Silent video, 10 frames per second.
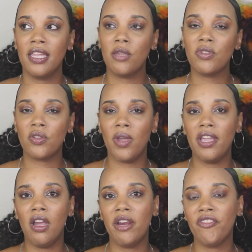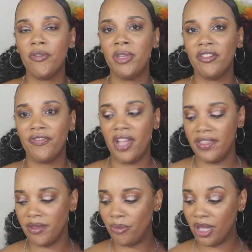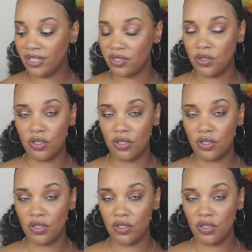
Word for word: it was quite hard for me to find the best